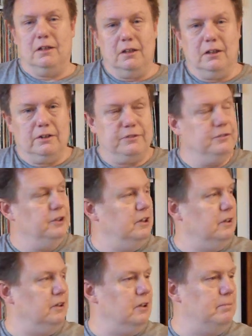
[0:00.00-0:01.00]
last
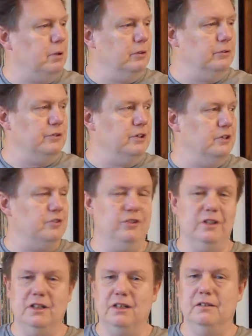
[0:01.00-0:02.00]
video that I post this
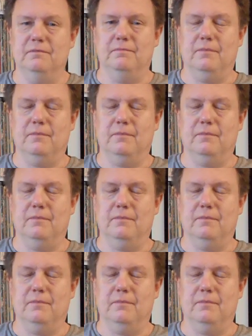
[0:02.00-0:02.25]
year.